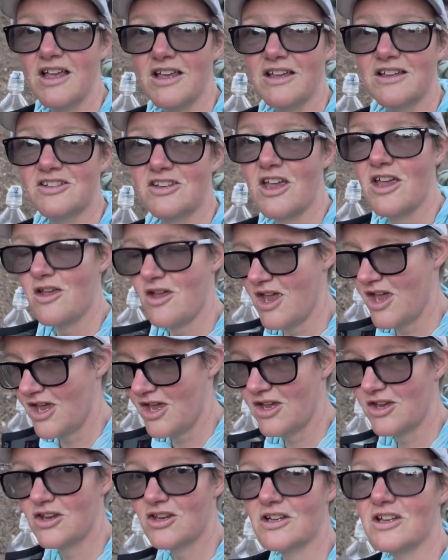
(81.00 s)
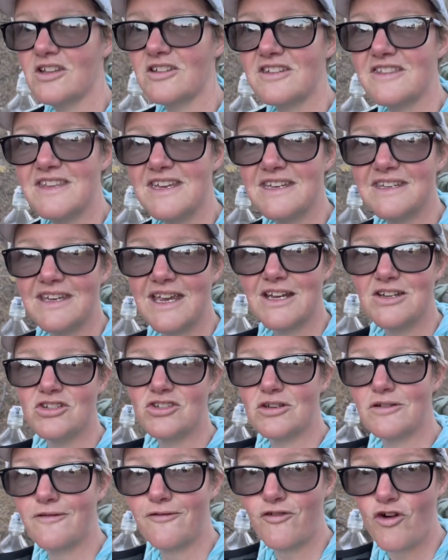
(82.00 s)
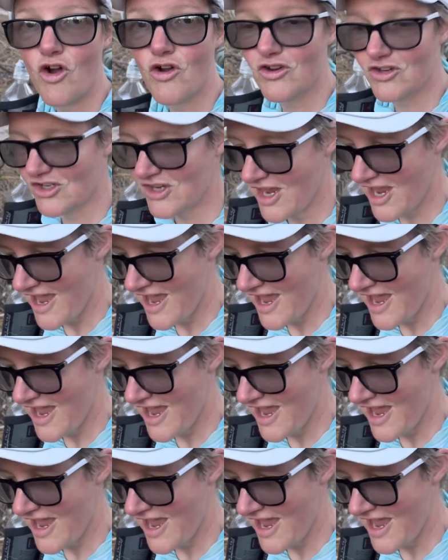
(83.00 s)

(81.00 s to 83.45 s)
So good luck to the endangered frogs